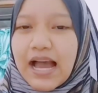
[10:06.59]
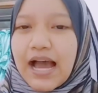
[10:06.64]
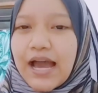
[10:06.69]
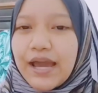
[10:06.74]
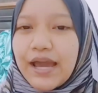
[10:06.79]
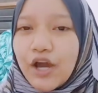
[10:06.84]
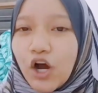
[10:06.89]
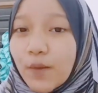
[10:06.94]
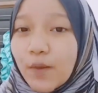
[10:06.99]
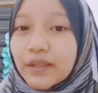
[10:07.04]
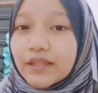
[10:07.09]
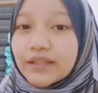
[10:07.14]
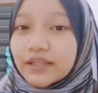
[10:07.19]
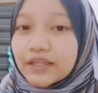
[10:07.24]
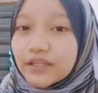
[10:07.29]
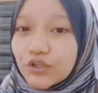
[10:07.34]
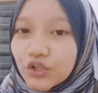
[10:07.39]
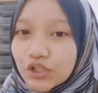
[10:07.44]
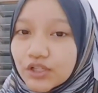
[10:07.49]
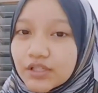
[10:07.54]
I hope it
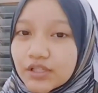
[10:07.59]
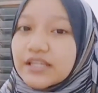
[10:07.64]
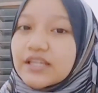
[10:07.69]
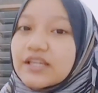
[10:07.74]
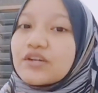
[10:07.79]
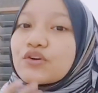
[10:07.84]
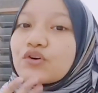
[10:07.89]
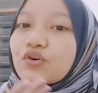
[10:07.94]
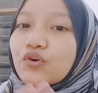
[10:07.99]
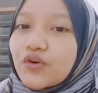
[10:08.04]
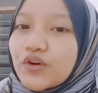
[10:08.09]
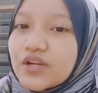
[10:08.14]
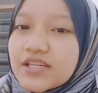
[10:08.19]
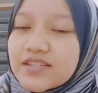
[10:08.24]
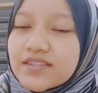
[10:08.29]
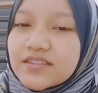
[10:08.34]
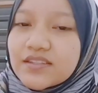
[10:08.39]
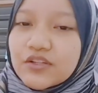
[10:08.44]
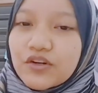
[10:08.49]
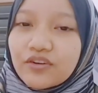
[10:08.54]
could
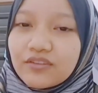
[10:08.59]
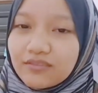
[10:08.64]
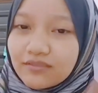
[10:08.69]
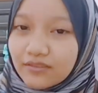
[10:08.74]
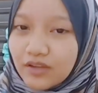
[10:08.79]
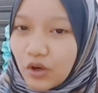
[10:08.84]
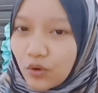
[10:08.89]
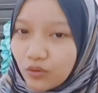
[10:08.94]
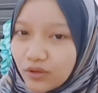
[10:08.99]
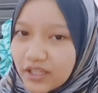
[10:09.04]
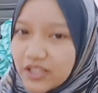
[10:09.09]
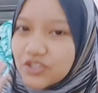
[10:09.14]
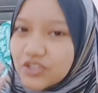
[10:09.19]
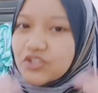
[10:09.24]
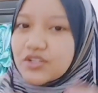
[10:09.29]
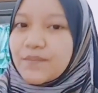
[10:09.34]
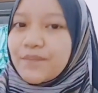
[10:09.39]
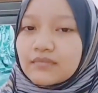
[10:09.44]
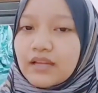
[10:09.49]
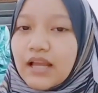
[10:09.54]
increase your
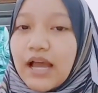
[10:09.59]
knowledge.